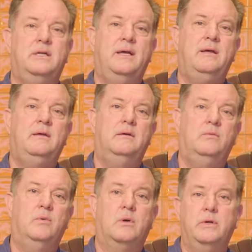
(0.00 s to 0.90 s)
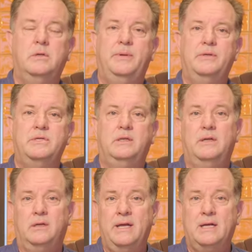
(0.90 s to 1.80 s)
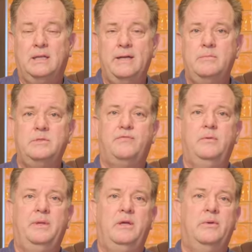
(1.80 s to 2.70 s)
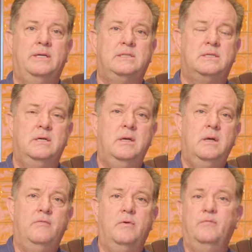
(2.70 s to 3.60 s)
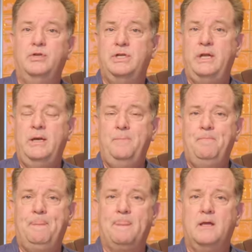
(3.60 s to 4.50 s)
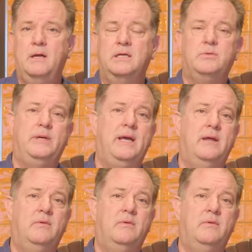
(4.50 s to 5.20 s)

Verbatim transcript: Today, we're going to be using little neck clams from the US, from Virginia, as we can't